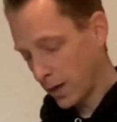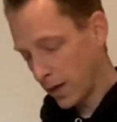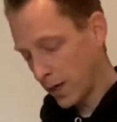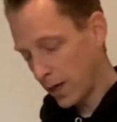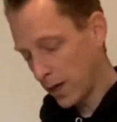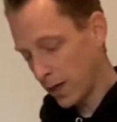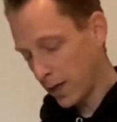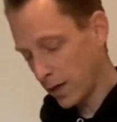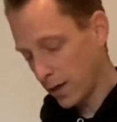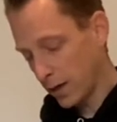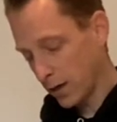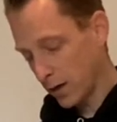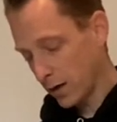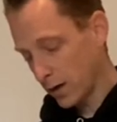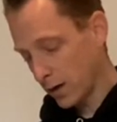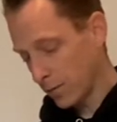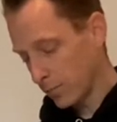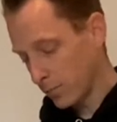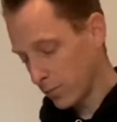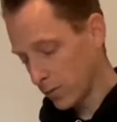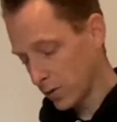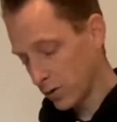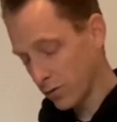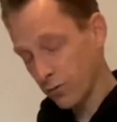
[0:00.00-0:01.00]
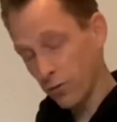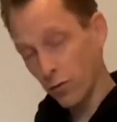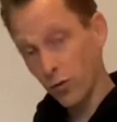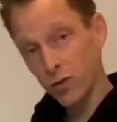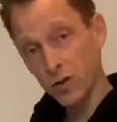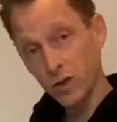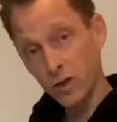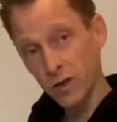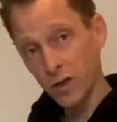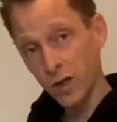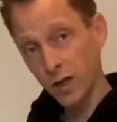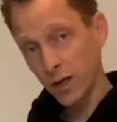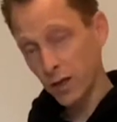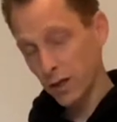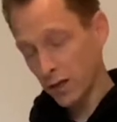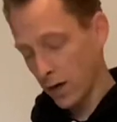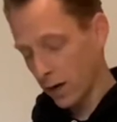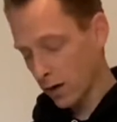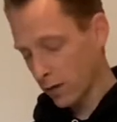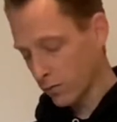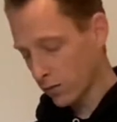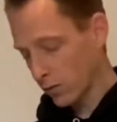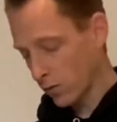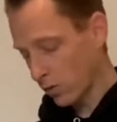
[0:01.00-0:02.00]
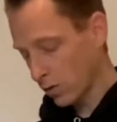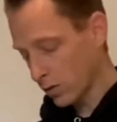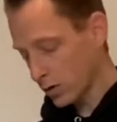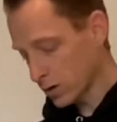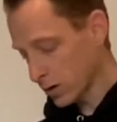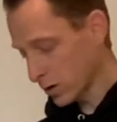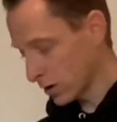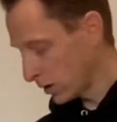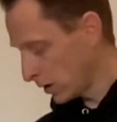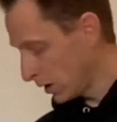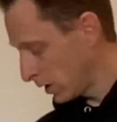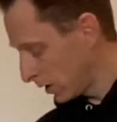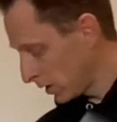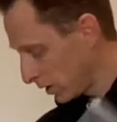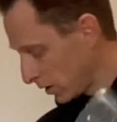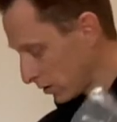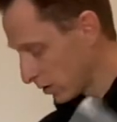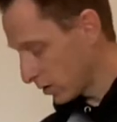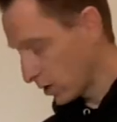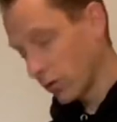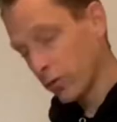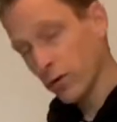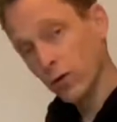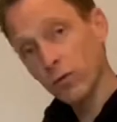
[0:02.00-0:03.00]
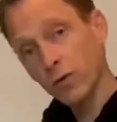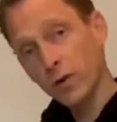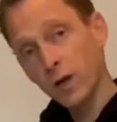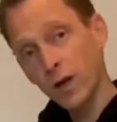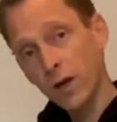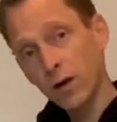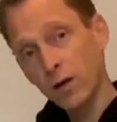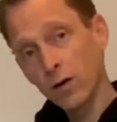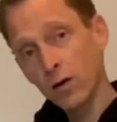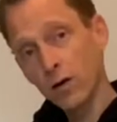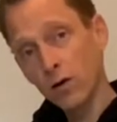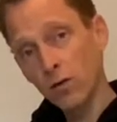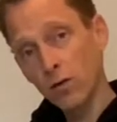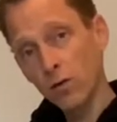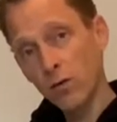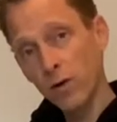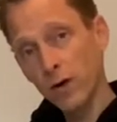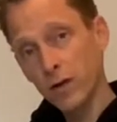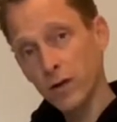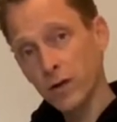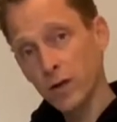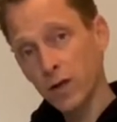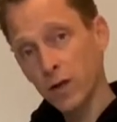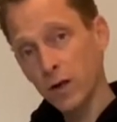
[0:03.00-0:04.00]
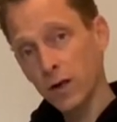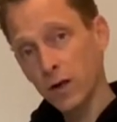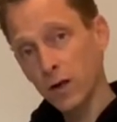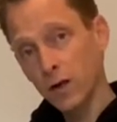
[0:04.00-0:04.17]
and the first and second gear, of course. So you can always